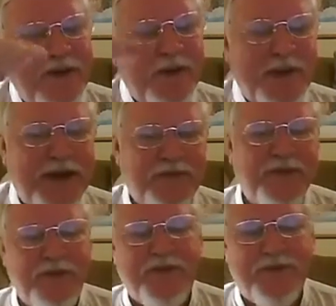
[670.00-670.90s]
human
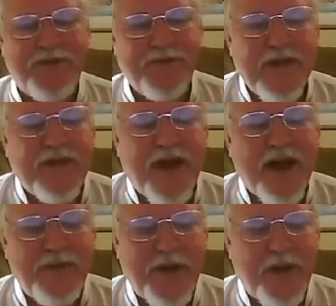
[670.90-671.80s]
evolution, this
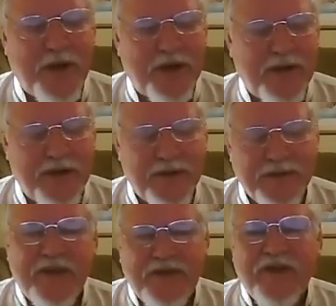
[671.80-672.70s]
cosmic awareness.
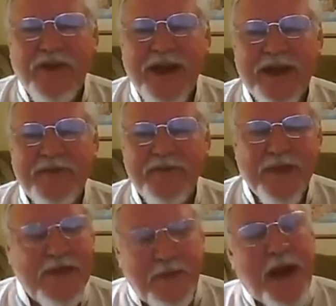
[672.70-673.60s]
It's just like the